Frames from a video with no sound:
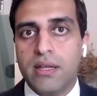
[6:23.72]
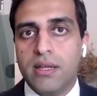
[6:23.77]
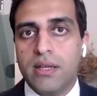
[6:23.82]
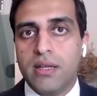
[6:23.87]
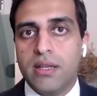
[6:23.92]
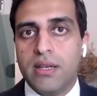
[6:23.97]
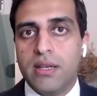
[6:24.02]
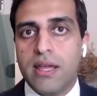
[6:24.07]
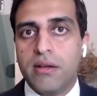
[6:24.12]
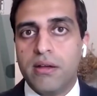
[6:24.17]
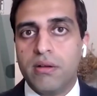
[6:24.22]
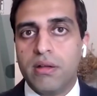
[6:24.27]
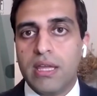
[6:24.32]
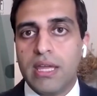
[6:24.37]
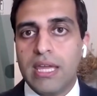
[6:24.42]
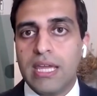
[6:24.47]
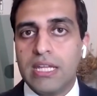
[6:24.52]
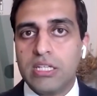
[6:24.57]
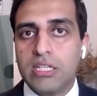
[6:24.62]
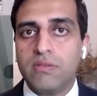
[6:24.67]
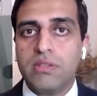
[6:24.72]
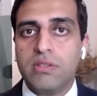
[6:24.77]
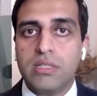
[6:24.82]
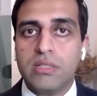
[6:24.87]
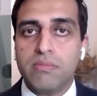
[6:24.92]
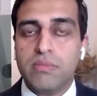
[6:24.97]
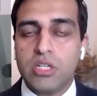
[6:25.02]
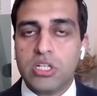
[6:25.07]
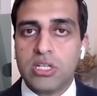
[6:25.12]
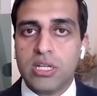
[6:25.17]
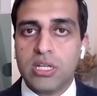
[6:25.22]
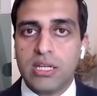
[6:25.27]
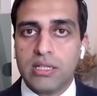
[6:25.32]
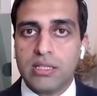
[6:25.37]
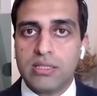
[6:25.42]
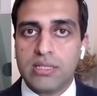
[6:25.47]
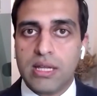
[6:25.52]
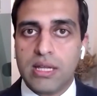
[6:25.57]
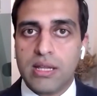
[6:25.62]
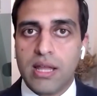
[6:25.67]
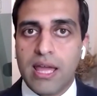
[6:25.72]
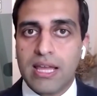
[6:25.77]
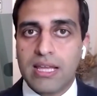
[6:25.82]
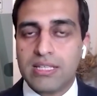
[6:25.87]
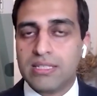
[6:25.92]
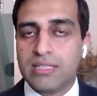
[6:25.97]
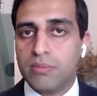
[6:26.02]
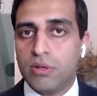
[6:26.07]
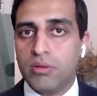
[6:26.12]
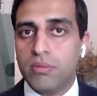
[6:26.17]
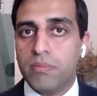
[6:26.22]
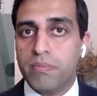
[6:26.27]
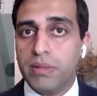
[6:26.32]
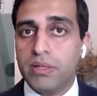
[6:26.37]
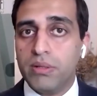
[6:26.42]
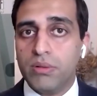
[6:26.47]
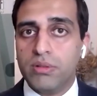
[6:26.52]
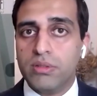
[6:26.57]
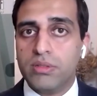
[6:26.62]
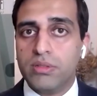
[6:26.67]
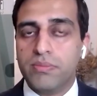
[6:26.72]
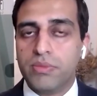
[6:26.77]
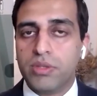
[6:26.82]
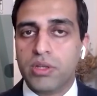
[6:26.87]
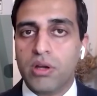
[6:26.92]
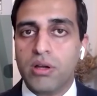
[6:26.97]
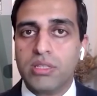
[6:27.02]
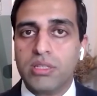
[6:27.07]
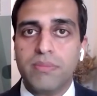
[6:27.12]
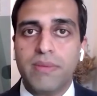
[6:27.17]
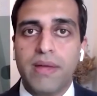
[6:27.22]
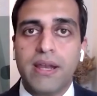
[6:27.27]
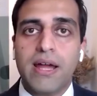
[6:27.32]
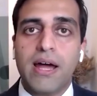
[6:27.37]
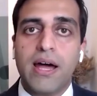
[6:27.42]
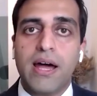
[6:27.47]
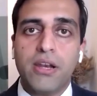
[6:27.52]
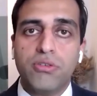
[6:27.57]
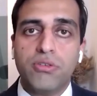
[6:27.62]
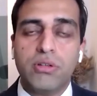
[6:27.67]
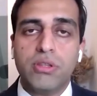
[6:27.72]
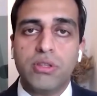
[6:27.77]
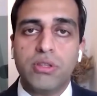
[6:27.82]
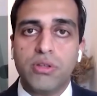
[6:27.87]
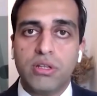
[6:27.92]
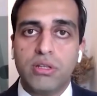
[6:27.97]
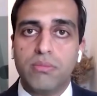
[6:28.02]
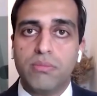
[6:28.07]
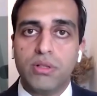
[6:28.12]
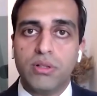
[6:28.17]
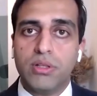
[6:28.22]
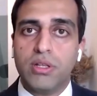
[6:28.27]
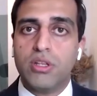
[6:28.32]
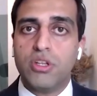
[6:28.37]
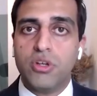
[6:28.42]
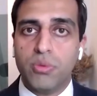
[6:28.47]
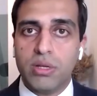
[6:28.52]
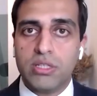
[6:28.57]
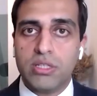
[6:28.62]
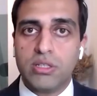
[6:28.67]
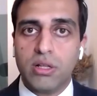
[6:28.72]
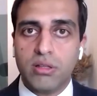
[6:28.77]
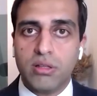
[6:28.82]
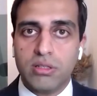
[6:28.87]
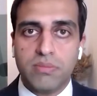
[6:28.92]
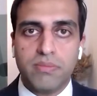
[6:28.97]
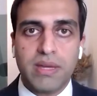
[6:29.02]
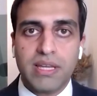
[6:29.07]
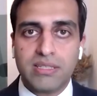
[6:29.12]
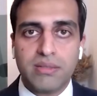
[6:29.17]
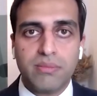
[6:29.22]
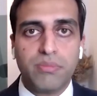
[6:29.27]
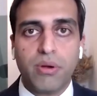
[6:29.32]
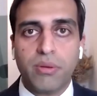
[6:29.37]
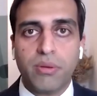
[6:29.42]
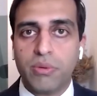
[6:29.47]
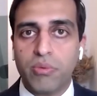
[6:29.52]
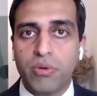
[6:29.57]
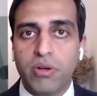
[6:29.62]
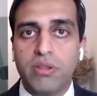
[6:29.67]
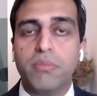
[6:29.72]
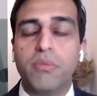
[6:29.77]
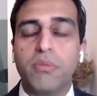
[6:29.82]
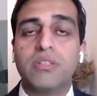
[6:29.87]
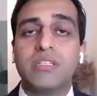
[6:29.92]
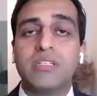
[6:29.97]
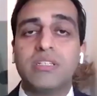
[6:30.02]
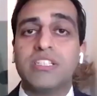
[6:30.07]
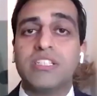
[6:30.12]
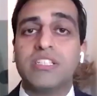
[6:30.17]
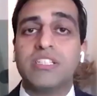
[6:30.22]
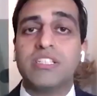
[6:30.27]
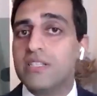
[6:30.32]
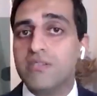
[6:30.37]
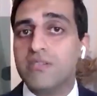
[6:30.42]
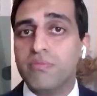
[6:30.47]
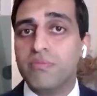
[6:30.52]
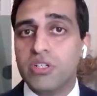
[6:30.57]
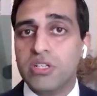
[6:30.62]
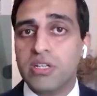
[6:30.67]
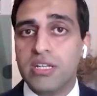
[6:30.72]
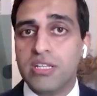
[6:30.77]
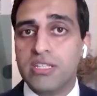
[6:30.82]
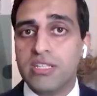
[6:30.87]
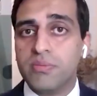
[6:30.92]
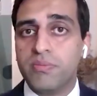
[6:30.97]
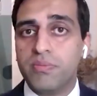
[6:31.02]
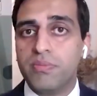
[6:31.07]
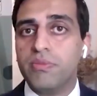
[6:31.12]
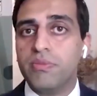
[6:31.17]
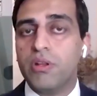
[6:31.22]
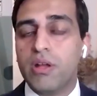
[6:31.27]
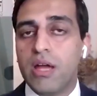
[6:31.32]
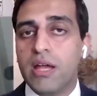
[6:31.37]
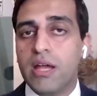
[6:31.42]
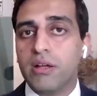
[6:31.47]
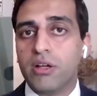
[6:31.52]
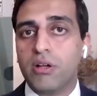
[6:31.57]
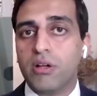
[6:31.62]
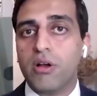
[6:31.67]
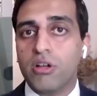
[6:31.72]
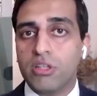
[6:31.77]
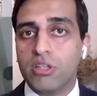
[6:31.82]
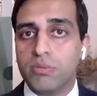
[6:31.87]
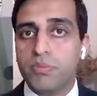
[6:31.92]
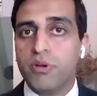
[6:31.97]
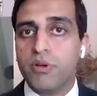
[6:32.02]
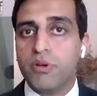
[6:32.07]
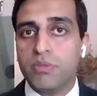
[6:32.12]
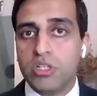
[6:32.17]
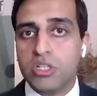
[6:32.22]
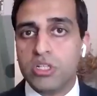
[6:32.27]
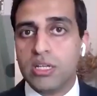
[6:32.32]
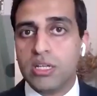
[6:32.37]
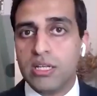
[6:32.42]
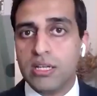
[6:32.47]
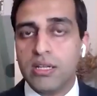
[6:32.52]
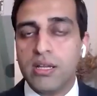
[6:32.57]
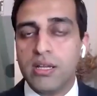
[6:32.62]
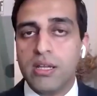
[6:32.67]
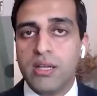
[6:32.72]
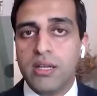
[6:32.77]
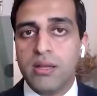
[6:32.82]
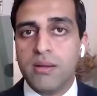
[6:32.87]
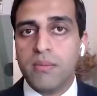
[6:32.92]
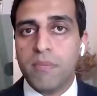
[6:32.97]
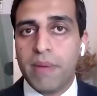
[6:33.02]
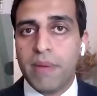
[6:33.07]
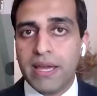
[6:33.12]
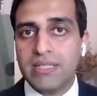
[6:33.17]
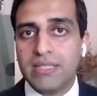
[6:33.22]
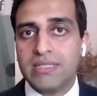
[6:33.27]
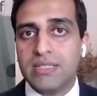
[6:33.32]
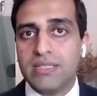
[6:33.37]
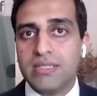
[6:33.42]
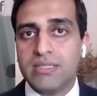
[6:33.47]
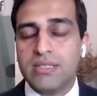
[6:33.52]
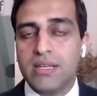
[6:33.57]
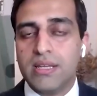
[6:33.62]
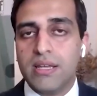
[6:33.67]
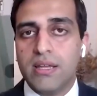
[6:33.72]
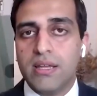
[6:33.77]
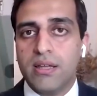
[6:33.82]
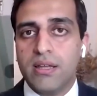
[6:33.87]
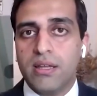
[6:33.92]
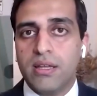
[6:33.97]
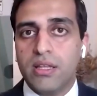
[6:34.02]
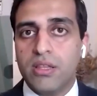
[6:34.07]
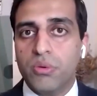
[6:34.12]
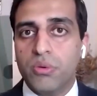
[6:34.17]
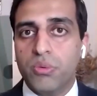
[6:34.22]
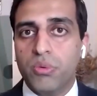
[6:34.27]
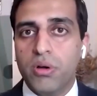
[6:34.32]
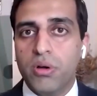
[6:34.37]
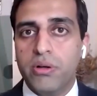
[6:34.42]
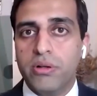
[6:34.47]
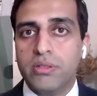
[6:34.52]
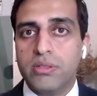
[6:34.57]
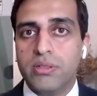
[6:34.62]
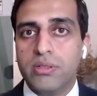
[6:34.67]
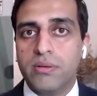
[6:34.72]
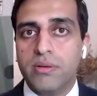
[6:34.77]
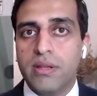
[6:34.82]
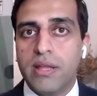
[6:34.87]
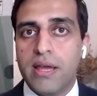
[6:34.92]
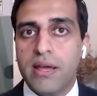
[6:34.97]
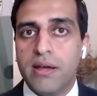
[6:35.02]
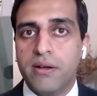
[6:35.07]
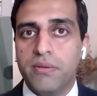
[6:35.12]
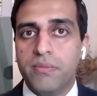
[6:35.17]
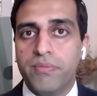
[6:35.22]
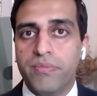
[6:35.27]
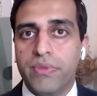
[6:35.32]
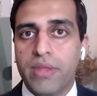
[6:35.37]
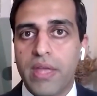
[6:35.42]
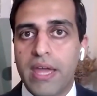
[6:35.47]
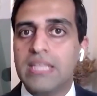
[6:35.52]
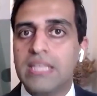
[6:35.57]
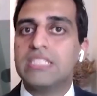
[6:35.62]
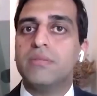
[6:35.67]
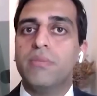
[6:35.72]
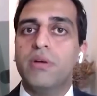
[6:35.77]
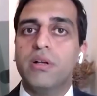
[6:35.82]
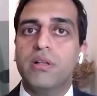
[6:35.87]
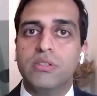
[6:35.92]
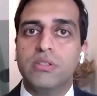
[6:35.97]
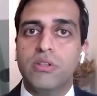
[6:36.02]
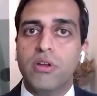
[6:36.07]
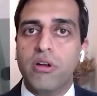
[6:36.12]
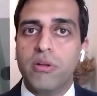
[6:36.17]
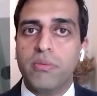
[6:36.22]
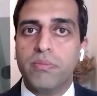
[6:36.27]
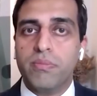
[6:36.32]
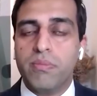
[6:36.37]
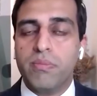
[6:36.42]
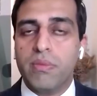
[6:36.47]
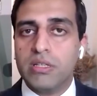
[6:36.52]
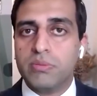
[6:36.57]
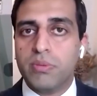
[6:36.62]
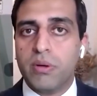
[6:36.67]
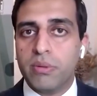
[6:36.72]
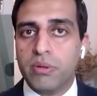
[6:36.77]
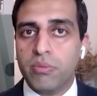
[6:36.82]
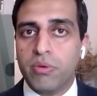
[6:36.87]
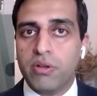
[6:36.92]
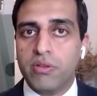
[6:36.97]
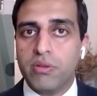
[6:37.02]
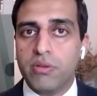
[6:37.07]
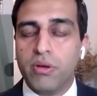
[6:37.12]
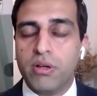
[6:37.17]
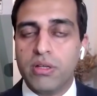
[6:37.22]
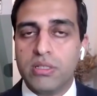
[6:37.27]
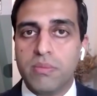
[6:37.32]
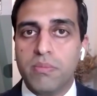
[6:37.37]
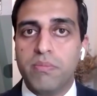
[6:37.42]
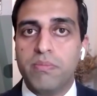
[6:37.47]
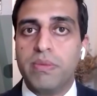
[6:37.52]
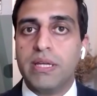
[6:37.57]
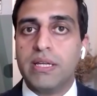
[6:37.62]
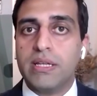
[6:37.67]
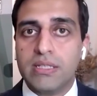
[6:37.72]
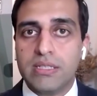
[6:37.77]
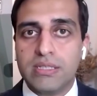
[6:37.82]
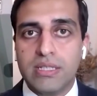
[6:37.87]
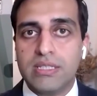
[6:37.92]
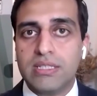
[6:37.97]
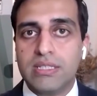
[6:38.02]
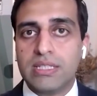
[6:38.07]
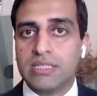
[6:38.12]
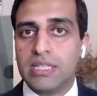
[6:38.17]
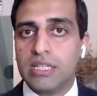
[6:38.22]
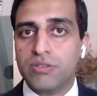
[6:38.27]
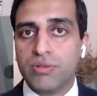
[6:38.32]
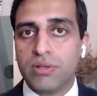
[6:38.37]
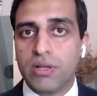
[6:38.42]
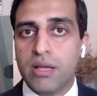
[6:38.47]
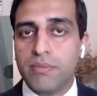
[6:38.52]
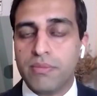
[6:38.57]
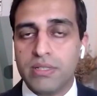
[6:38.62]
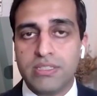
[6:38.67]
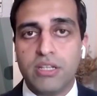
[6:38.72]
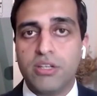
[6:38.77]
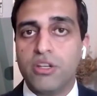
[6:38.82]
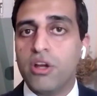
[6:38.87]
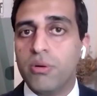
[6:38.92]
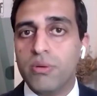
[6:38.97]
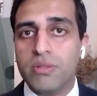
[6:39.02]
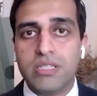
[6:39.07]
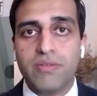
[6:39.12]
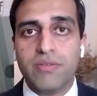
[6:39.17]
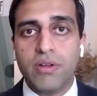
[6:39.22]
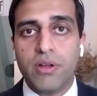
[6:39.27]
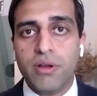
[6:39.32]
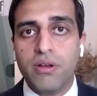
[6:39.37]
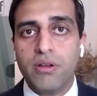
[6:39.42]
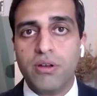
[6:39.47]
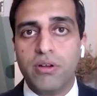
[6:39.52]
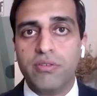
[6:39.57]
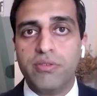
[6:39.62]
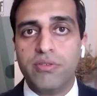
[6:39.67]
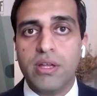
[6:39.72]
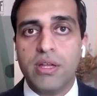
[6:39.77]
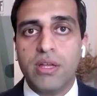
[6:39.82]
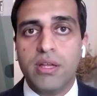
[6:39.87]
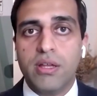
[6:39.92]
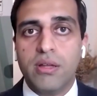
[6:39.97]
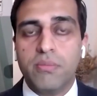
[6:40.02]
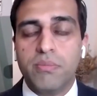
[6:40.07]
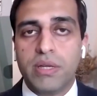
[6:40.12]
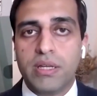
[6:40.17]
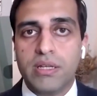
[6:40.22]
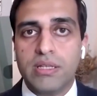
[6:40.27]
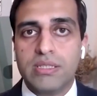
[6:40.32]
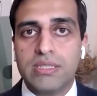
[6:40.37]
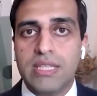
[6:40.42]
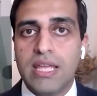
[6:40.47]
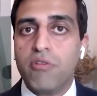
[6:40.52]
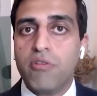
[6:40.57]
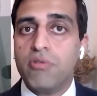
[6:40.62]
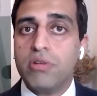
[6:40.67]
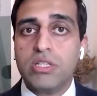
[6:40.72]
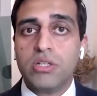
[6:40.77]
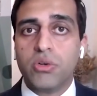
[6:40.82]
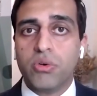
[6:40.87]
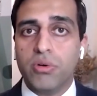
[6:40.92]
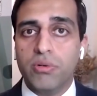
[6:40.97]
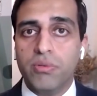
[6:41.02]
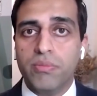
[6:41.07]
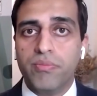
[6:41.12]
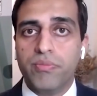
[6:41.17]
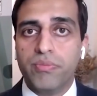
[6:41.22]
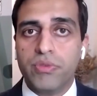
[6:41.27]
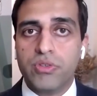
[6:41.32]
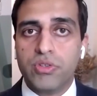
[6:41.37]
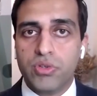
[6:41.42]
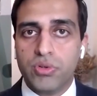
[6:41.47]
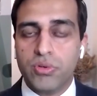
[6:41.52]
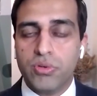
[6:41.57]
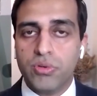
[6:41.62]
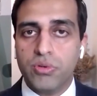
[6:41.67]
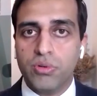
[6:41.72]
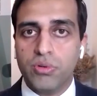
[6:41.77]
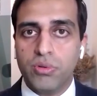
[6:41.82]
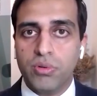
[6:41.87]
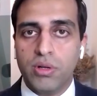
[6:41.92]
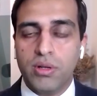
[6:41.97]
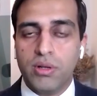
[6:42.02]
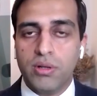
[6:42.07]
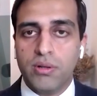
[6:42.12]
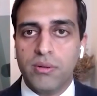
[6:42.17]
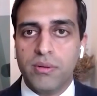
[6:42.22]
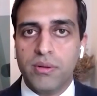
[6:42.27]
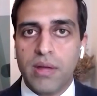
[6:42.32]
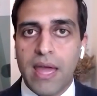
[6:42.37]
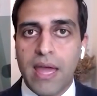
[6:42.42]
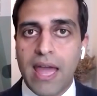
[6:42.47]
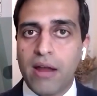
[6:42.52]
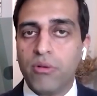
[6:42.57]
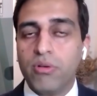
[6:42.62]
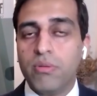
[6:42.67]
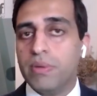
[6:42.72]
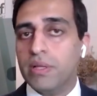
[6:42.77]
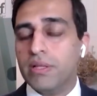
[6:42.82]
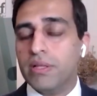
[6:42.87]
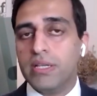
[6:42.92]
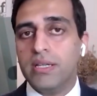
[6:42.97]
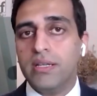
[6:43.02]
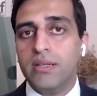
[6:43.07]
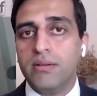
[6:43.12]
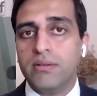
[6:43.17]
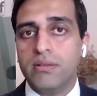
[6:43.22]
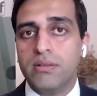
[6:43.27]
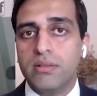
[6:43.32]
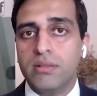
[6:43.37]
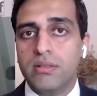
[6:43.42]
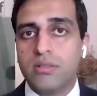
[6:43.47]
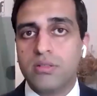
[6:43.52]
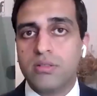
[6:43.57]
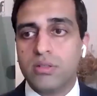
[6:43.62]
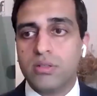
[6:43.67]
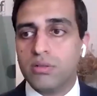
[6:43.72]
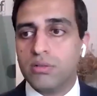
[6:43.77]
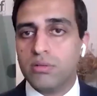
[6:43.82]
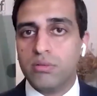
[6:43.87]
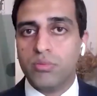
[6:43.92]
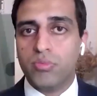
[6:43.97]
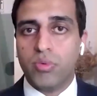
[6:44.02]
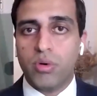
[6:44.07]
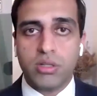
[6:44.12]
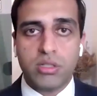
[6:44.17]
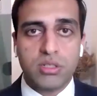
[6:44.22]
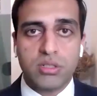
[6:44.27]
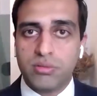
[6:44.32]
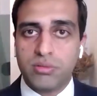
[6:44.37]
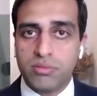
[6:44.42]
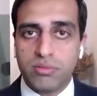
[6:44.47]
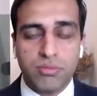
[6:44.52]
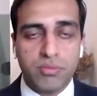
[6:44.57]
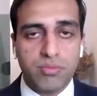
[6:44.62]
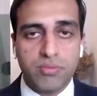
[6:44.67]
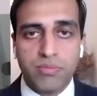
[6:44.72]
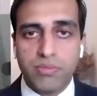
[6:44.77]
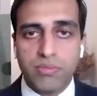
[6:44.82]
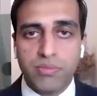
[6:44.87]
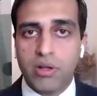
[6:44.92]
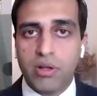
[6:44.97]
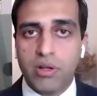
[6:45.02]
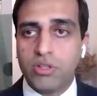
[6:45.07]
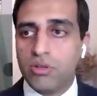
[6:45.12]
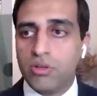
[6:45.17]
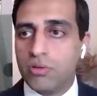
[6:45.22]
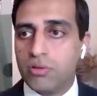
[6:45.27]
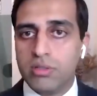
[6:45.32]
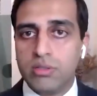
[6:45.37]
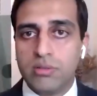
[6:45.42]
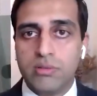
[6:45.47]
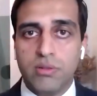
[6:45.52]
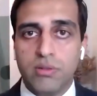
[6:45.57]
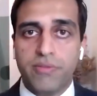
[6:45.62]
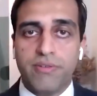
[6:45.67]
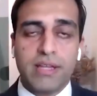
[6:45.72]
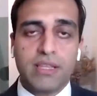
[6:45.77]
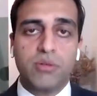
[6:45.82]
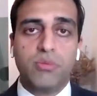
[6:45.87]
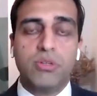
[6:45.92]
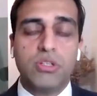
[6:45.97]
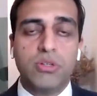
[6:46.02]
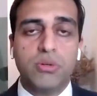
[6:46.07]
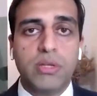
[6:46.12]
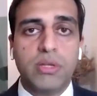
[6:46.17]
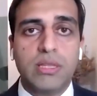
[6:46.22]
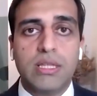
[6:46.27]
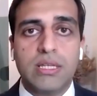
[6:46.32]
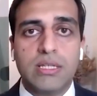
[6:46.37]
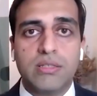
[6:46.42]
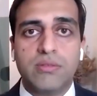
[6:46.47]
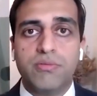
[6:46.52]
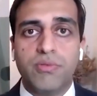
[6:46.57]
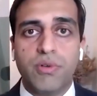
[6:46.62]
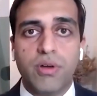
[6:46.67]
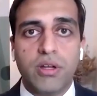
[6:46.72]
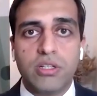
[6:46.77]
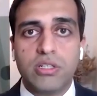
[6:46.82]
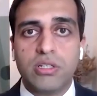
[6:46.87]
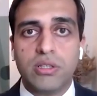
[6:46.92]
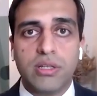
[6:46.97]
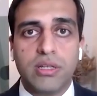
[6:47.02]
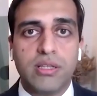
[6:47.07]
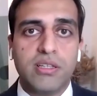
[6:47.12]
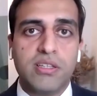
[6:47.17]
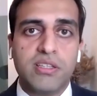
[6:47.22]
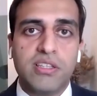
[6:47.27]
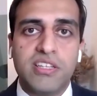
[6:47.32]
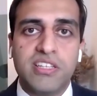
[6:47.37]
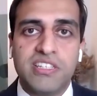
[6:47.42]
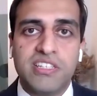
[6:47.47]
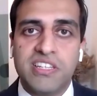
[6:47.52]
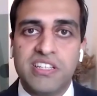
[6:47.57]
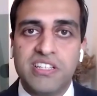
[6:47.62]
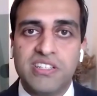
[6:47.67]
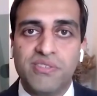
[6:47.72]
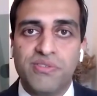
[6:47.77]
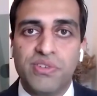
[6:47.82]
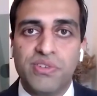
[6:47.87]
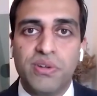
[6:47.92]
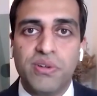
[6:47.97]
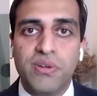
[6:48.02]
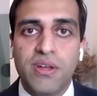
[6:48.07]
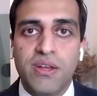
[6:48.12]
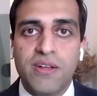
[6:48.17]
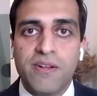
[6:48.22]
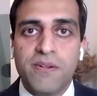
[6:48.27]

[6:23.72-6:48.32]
Now, each of the machines that ASML builds costs about $130 million. It makes them probably one of the most expensive machines, you know, at a cost per machine basis in the world. Now, ASML is known as probably one of the most biggest and successful companies that no one's ever heard of, because they're integral to our ability to watch, you know, use the fact that we're doing this virtually, this interview.